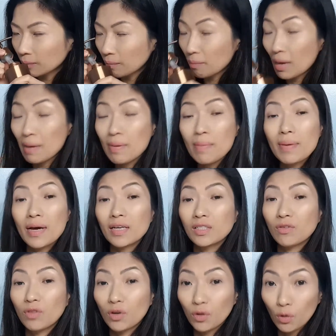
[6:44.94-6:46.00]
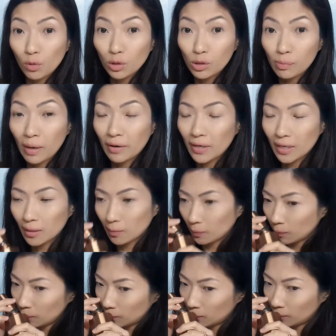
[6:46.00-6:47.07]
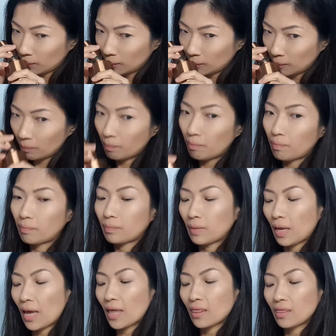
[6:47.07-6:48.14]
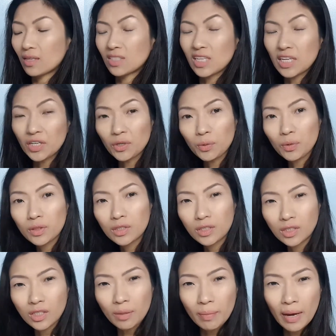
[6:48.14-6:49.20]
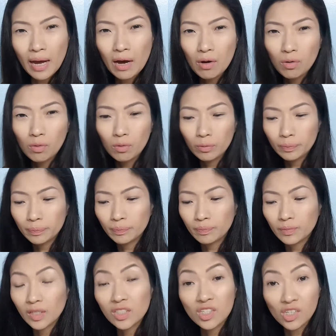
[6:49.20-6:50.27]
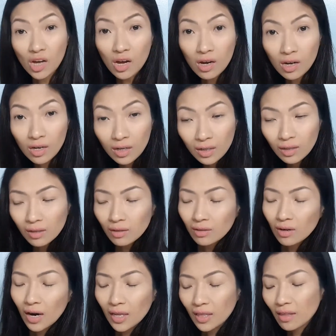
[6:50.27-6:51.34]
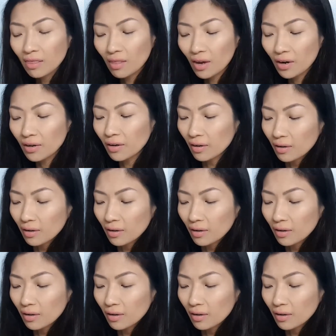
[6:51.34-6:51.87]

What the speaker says: Maybe because of the rosemary. And the cedarwood somehow sunk right in there.